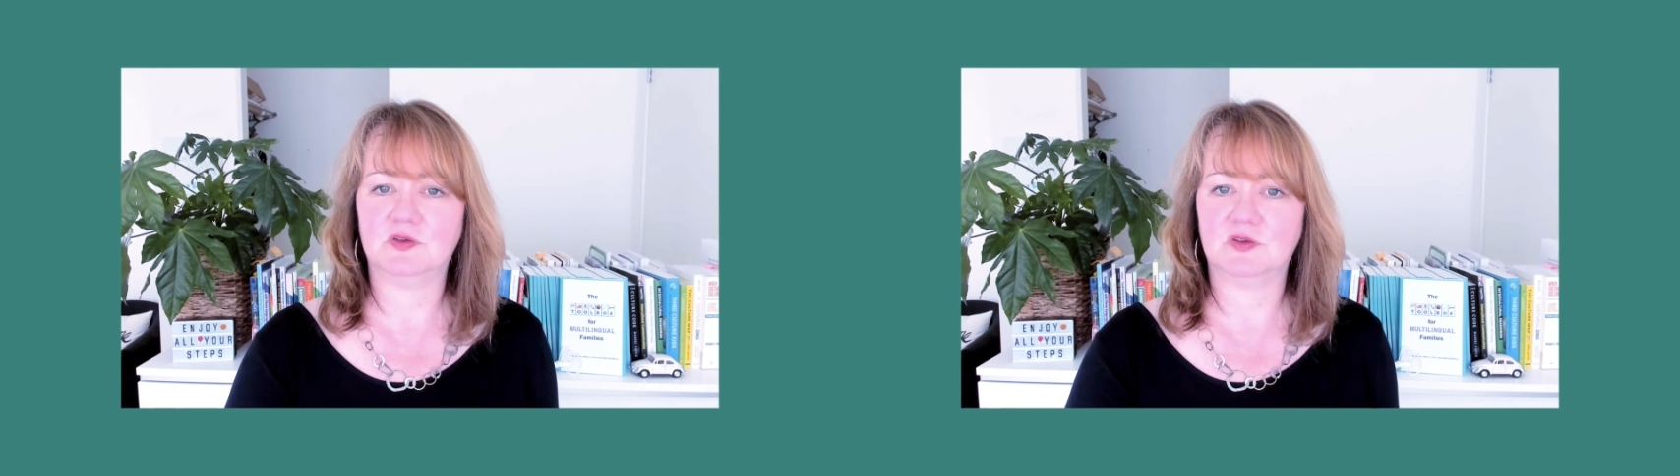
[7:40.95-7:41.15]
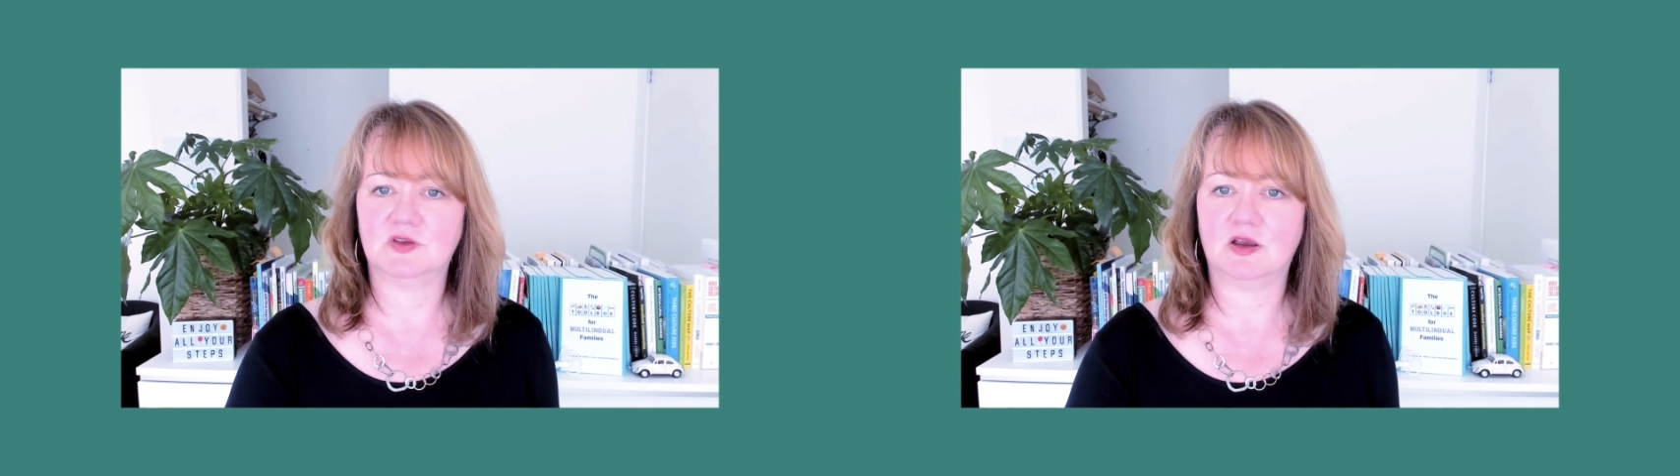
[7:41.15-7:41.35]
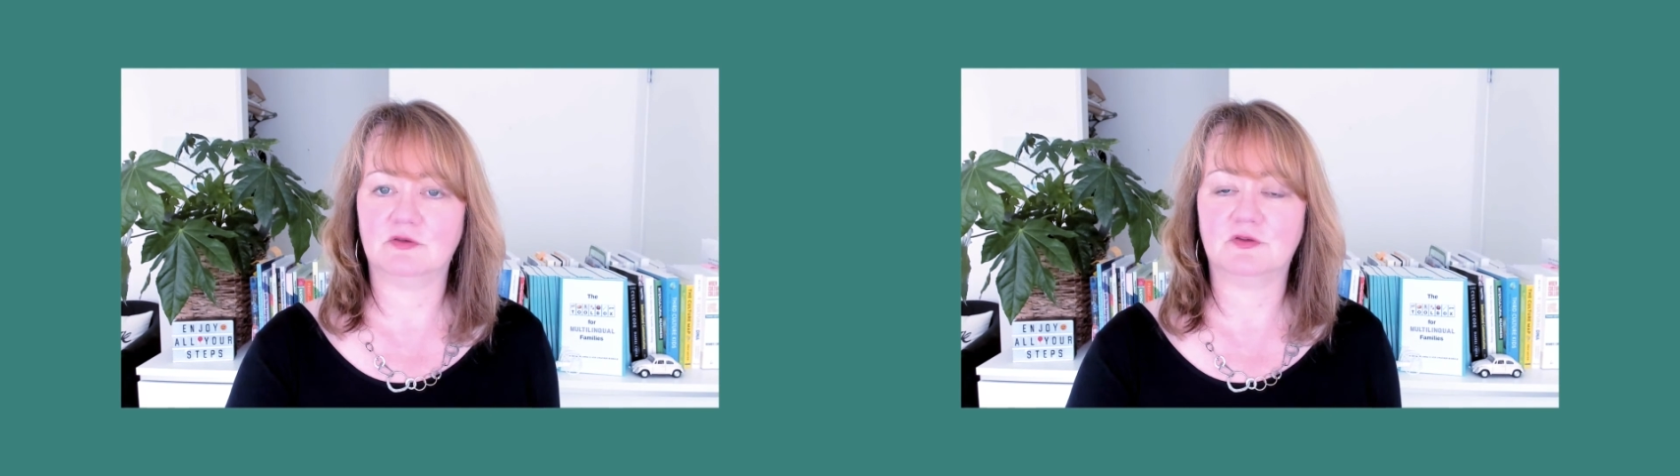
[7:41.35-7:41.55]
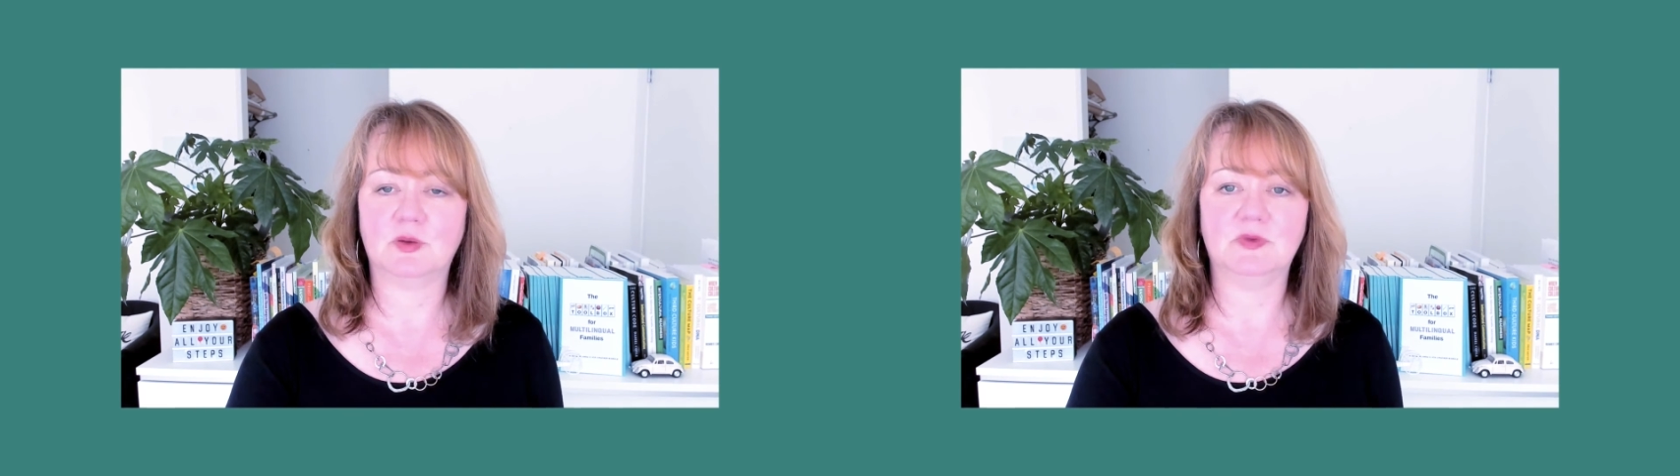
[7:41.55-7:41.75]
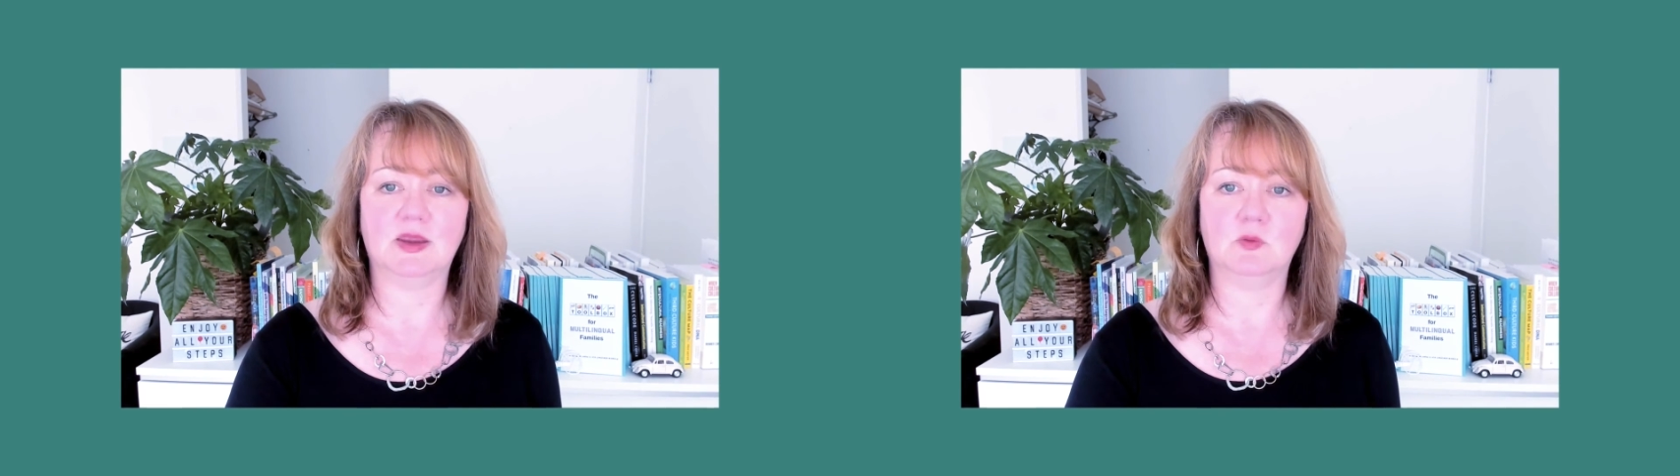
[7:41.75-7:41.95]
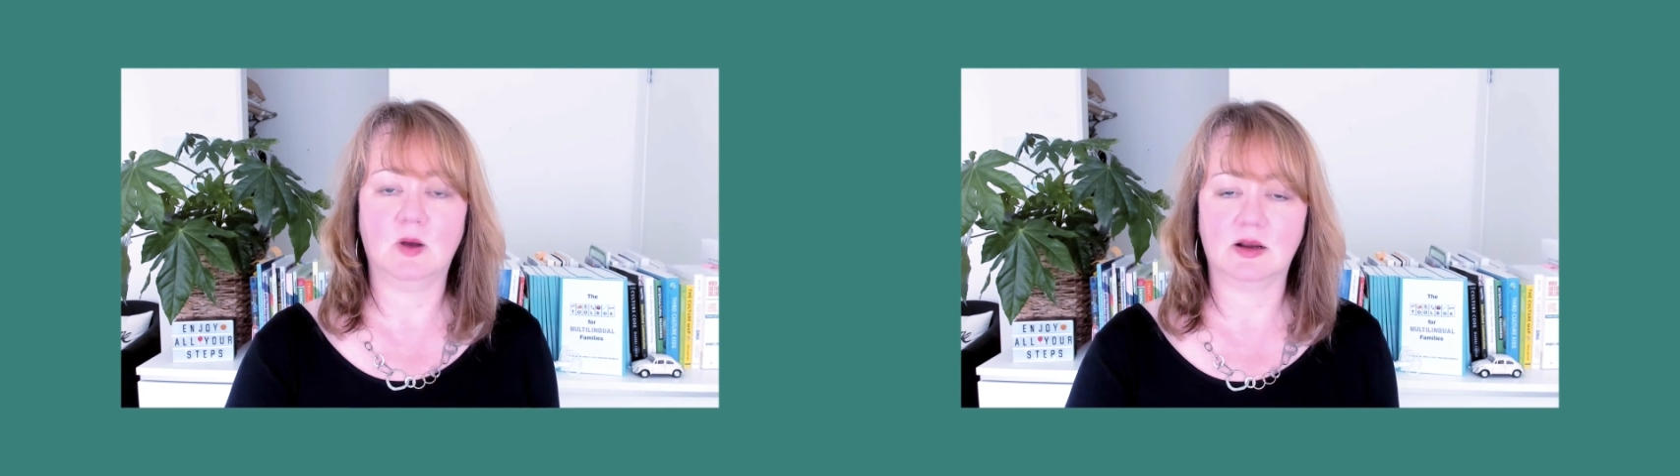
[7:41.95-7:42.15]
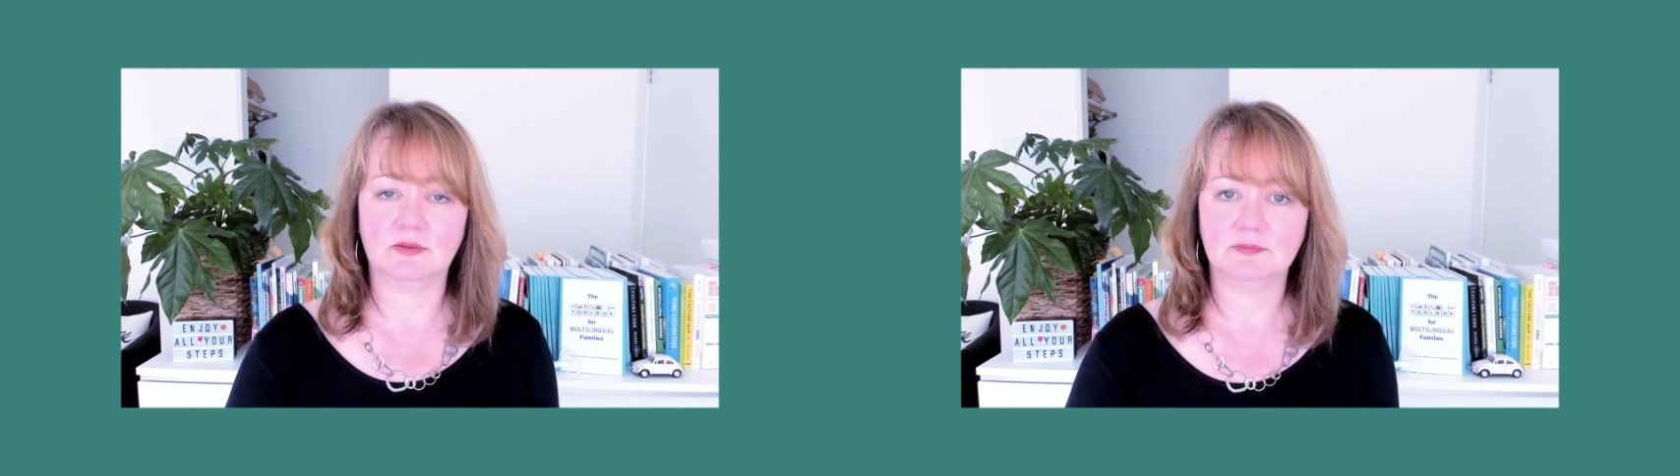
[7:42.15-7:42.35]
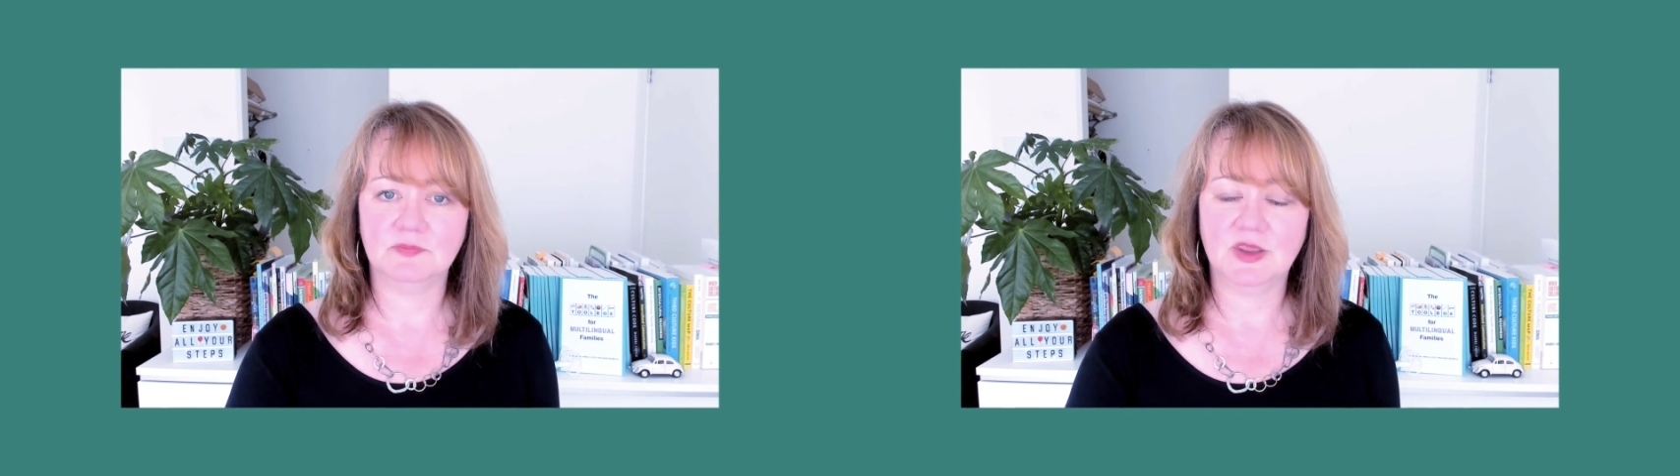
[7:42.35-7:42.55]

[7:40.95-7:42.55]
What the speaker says: to start from day one,